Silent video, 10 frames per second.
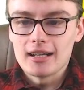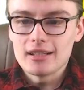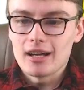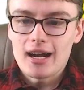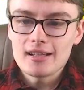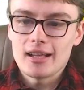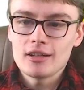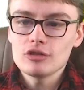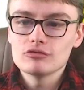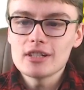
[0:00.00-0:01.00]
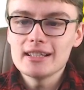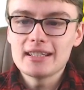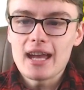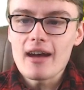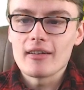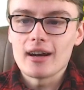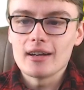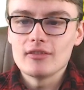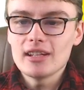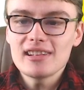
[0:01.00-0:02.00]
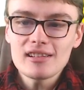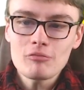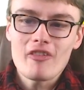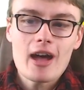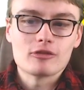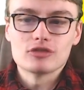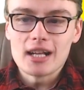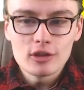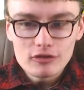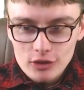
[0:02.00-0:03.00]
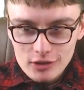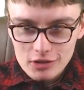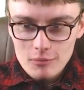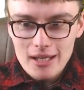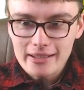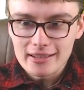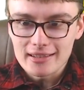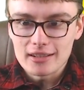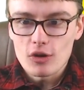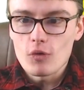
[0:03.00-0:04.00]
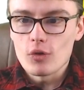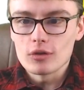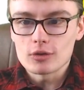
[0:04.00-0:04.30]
I, I, I don't really get. This isn't that relevant to me because I don't